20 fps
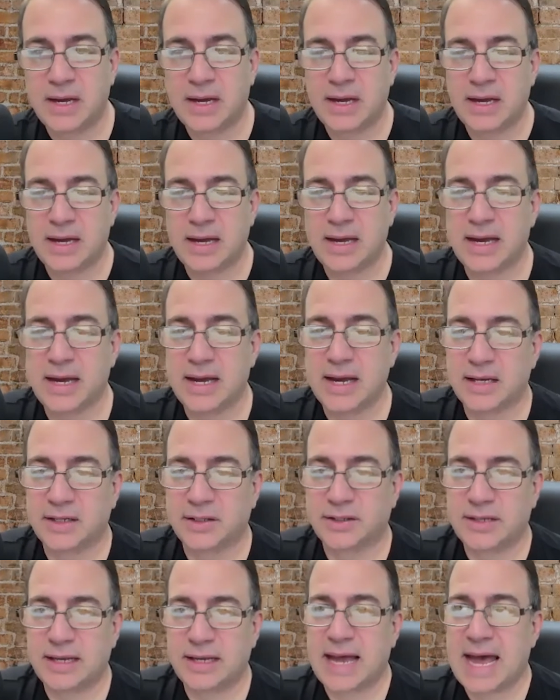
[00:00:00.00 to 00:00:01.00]
is
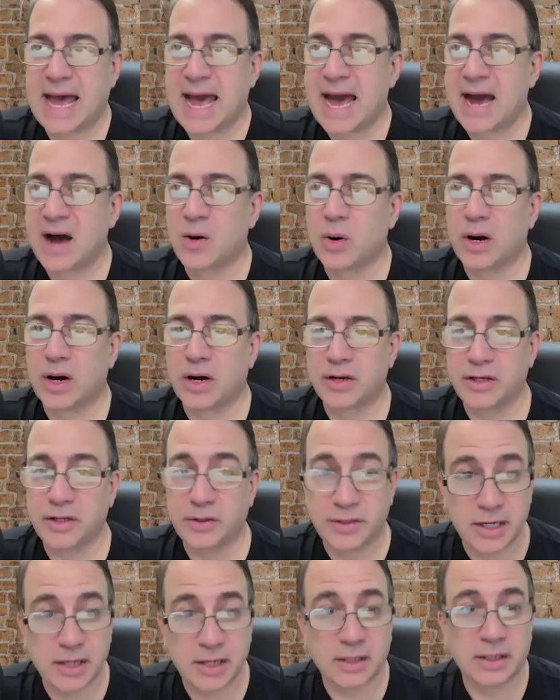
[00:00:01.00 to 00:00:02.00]
how a
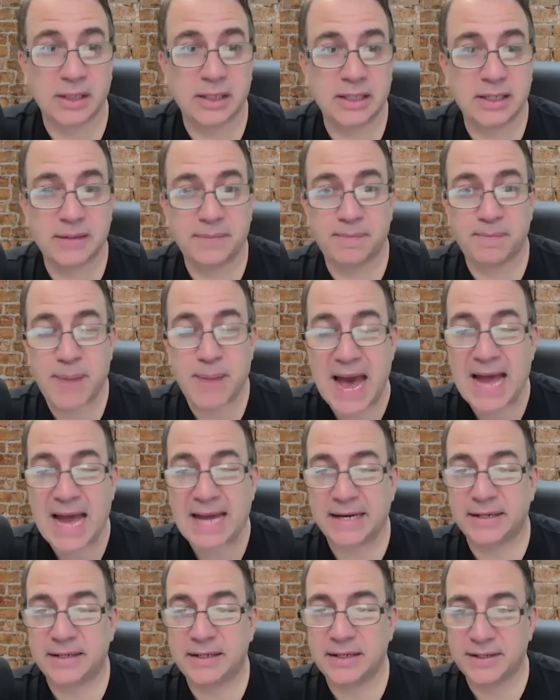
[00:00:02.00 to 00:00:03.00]
utility
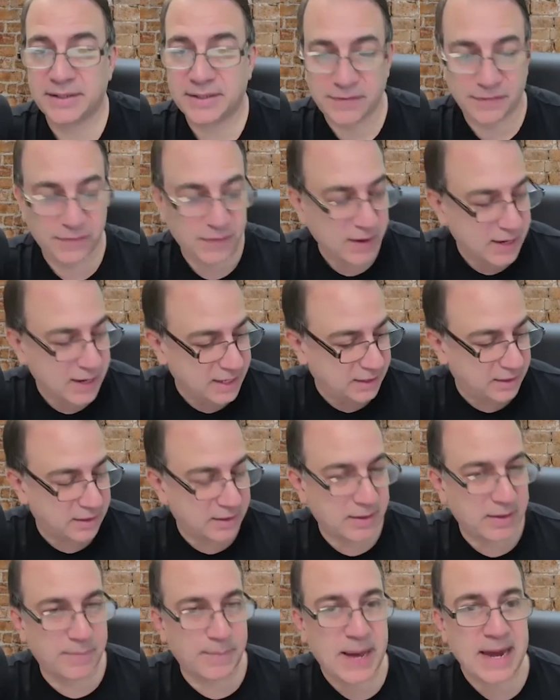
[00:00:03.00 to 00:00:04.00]
patent is defined,
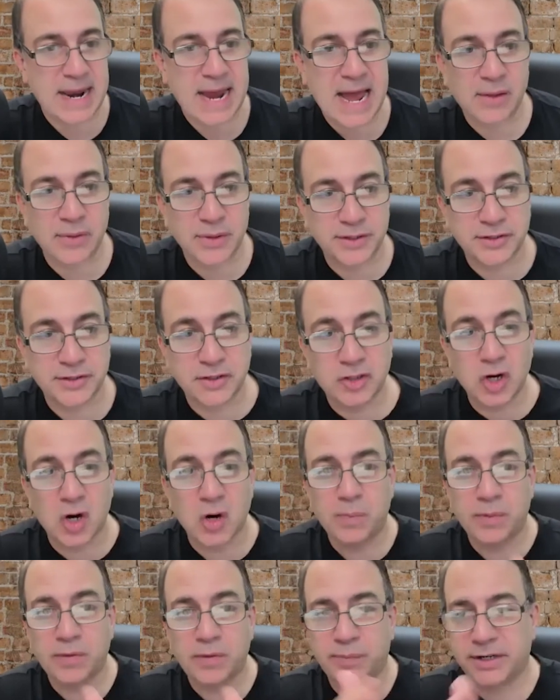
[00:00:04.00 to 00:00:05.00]
about how the scope
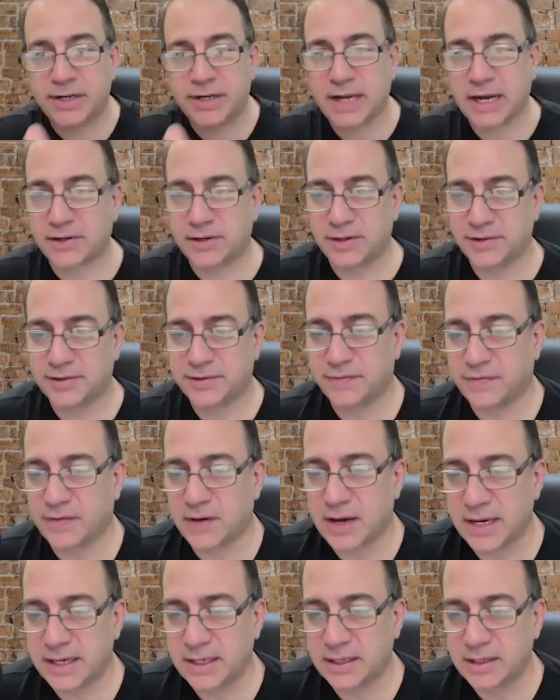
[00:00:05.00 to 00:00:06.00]
of protection is
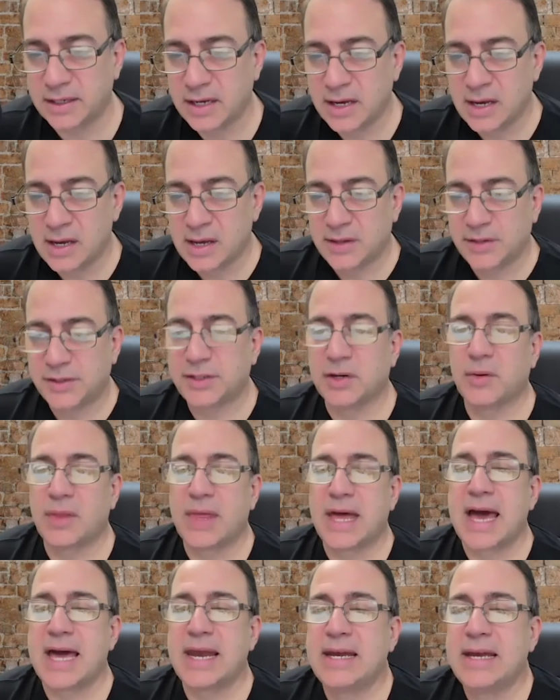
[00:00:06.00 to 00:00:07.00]
defined, so
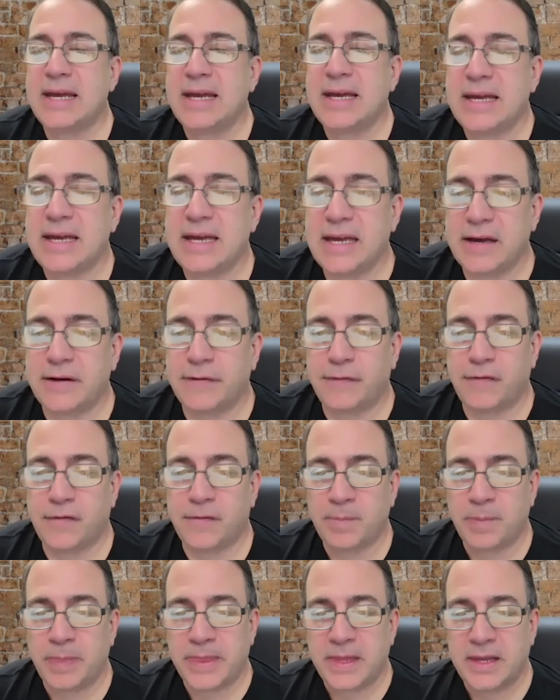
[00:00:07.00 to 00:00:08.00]
that if
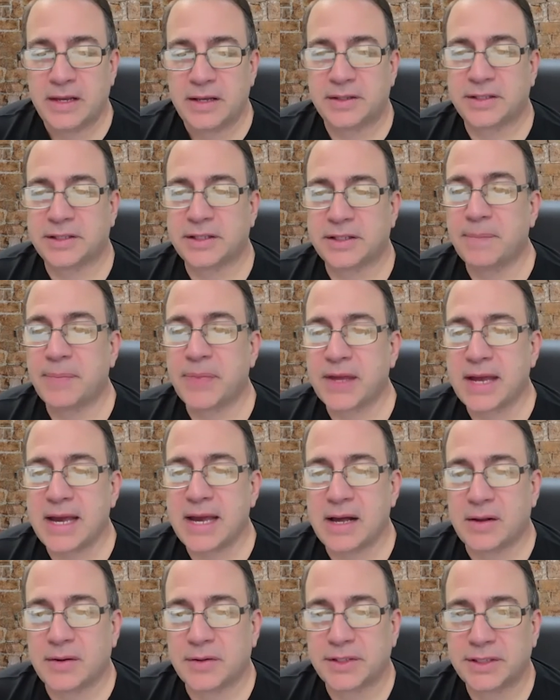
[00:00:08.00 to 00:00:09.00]
something
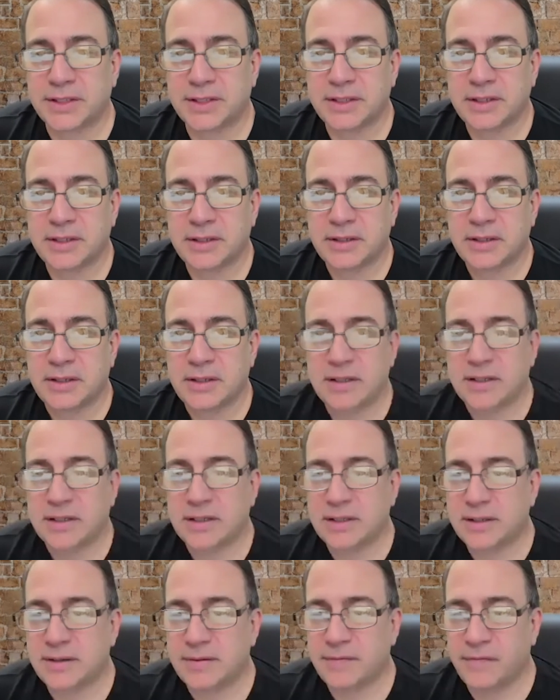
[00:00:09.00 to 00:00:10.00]
else
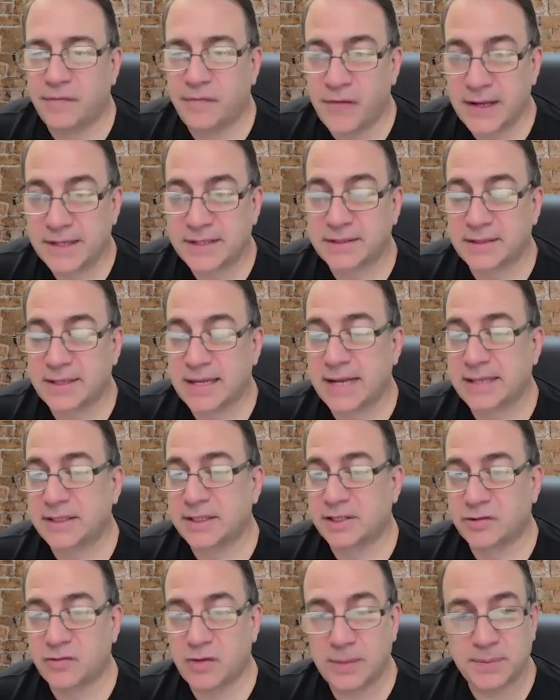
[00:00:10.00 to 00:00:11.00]
fits that
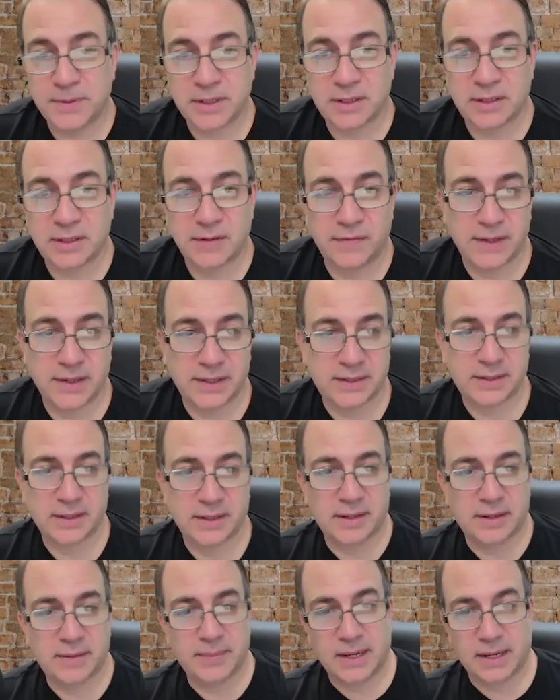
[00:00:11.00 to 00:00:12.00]
description, if it's
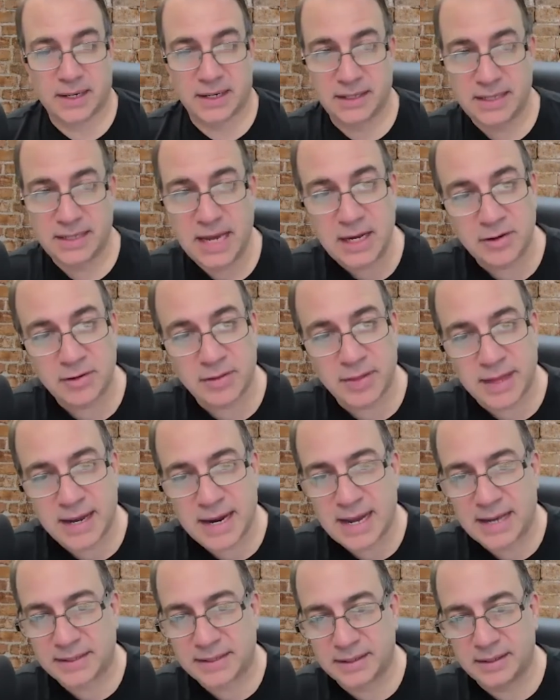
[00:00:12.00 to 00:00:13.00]
a container that
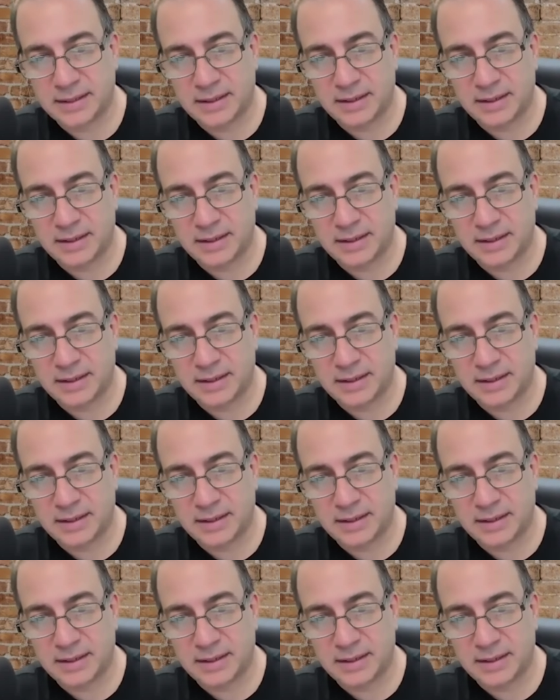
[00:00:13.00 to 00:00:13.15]
has the